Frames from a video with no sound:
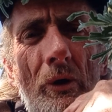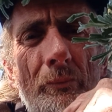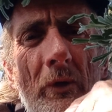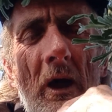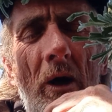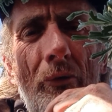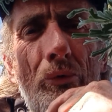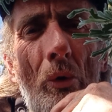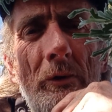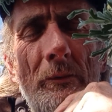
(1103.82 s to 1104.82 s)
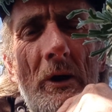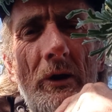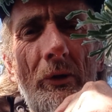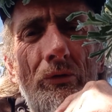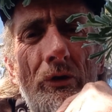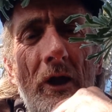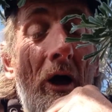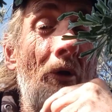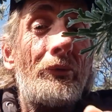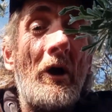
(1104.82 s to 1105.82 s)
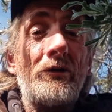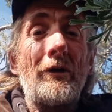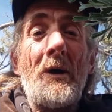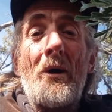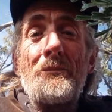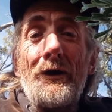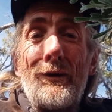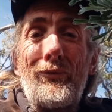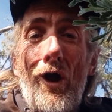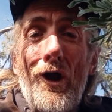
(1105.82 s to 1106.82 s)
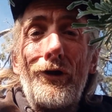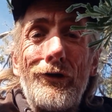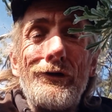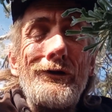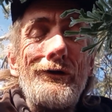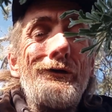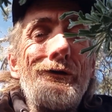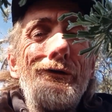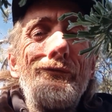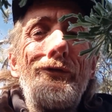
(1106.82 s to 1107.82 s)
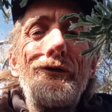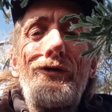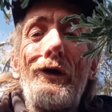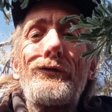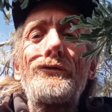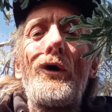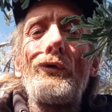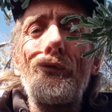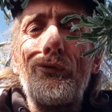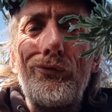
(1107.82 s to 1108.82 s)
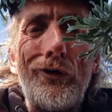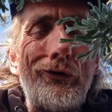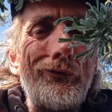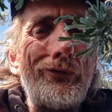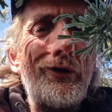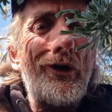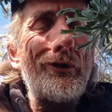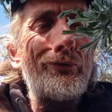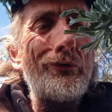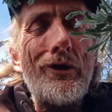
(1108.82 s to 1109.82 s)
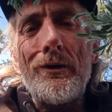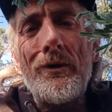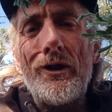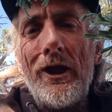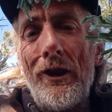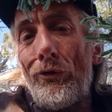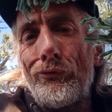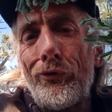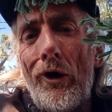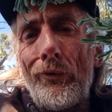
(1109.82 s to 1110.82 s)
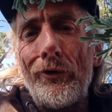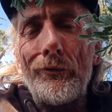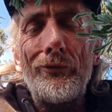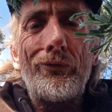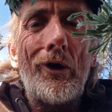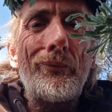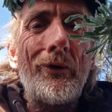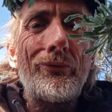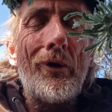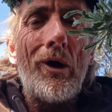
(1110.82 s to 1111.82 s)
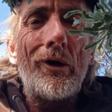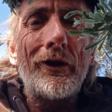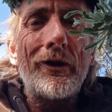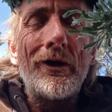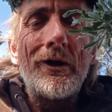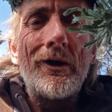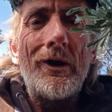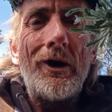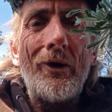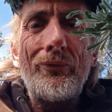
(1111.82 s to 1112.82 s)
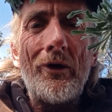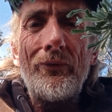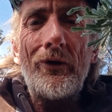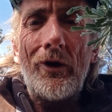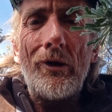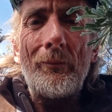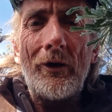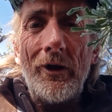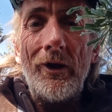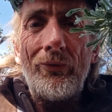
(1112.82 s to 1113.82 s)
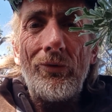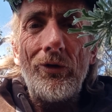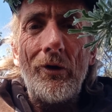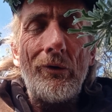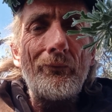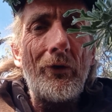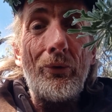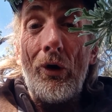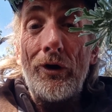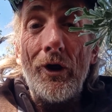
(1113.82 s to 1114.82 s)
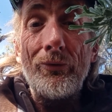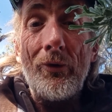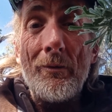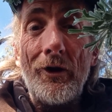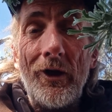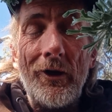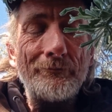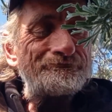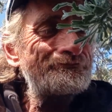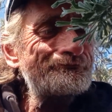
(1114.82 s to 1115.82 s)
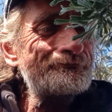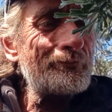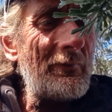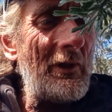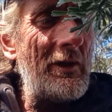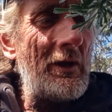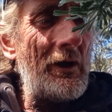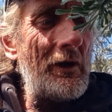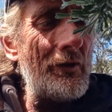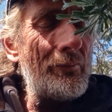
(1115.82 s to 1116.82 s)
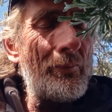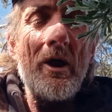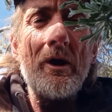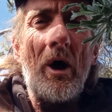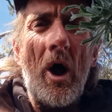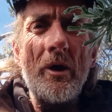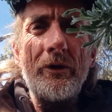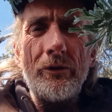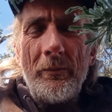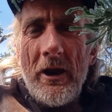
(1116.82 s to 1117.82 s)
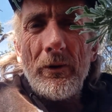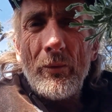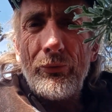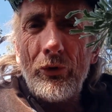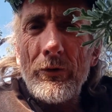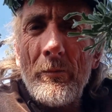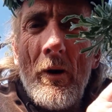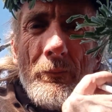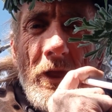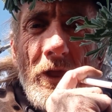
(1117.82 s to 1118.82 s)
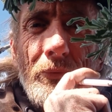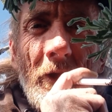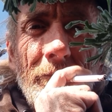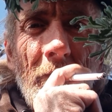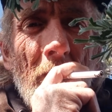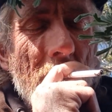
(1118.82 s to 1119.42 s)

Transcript: Alex told me about yesterday. Alex got to come out and pick up Tiger. They touched noses, I said, hey, man, he had a little dog with him and stuff, his dog. And I said, I take care of my kids. That's all the kids I'm going to get. And I just find it odd that the baby would sleep in my face like that.